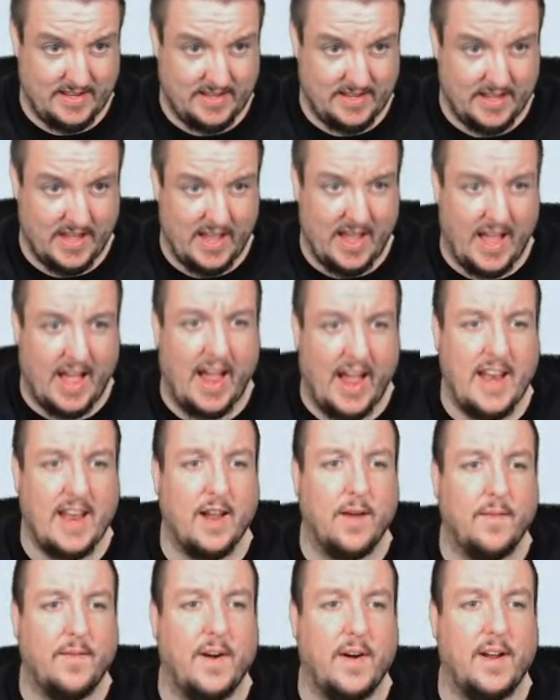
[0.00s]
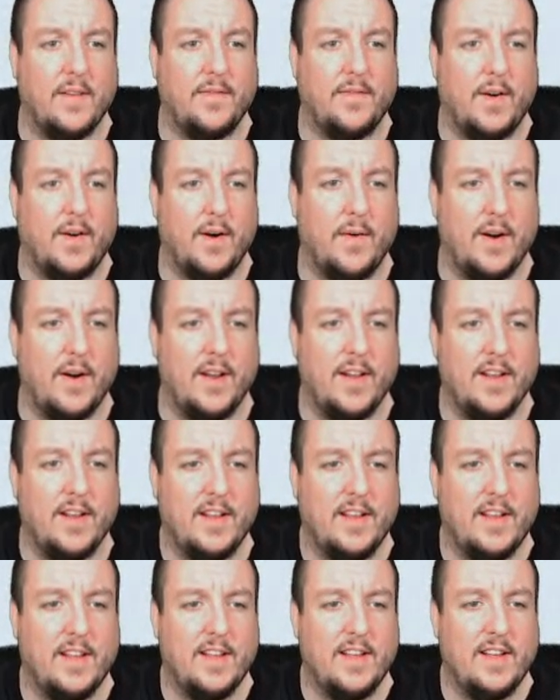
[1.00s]
Ah, I didn't go far enough forward.
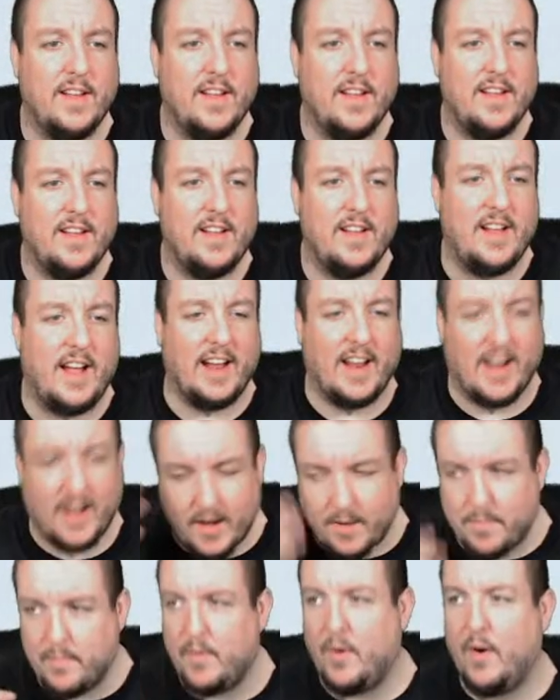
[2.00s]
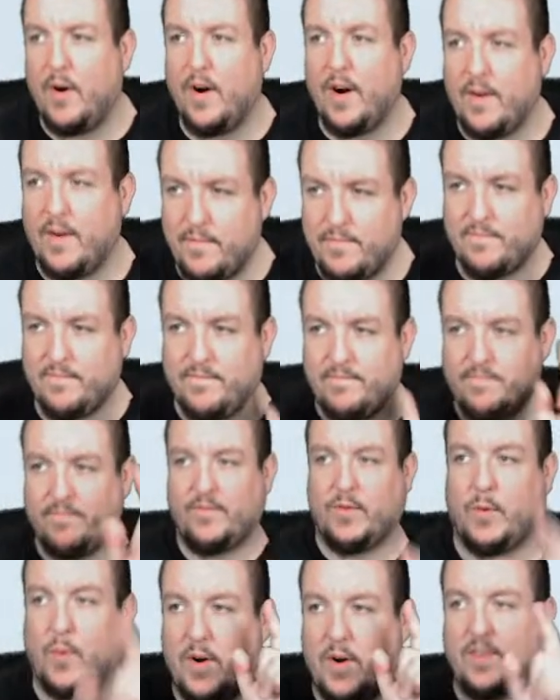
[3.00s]
I got to come more
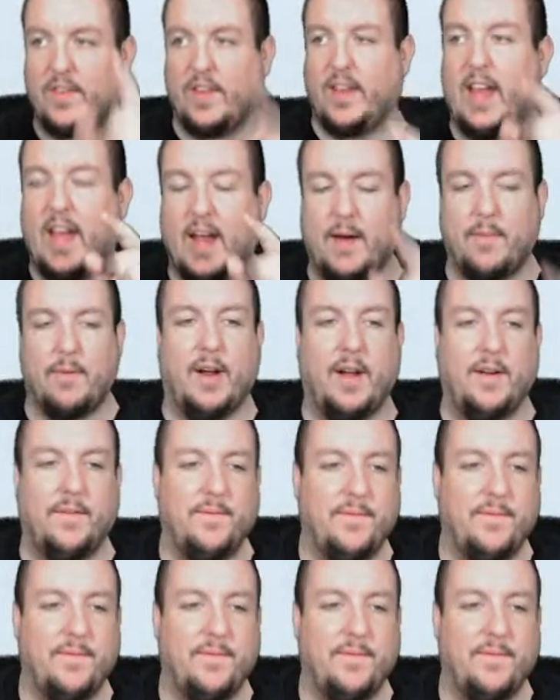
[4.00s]
towards the camera